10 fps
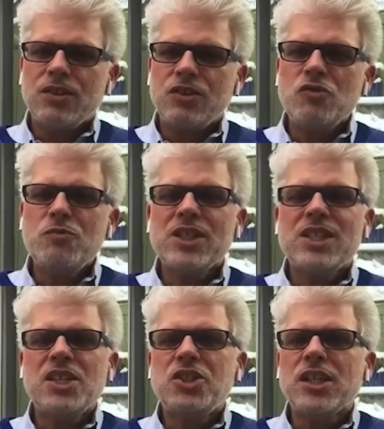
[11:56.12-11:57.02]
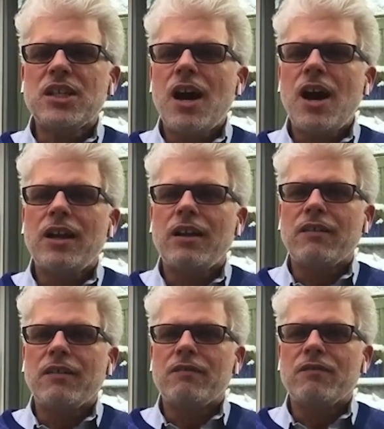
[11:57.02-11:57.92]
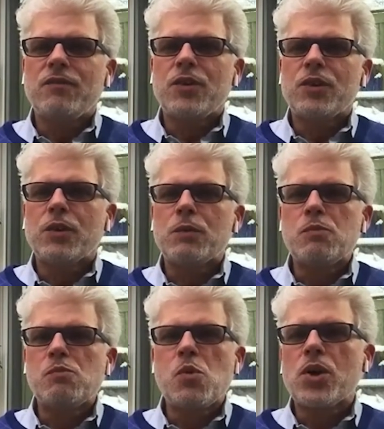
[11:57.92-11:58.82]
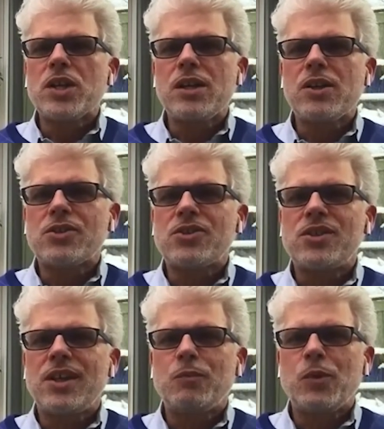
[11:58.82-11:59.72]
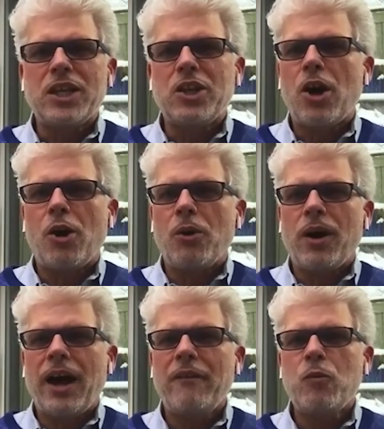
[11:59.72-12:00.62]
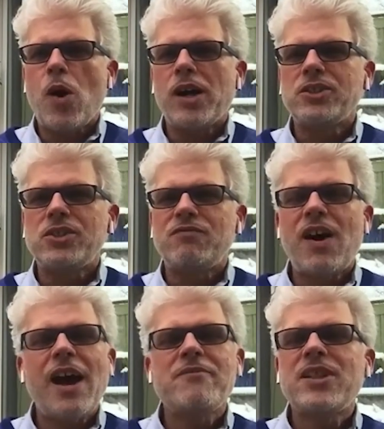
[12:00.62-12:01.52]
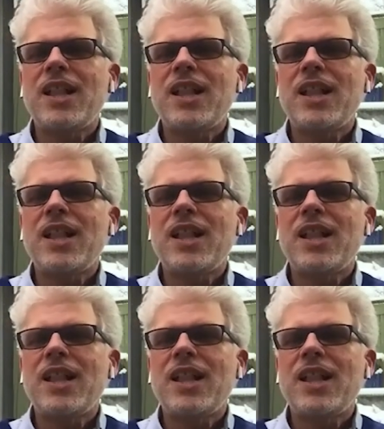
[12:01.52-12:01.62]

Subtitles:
you've been teaching kata for more years than we know. I've watched 5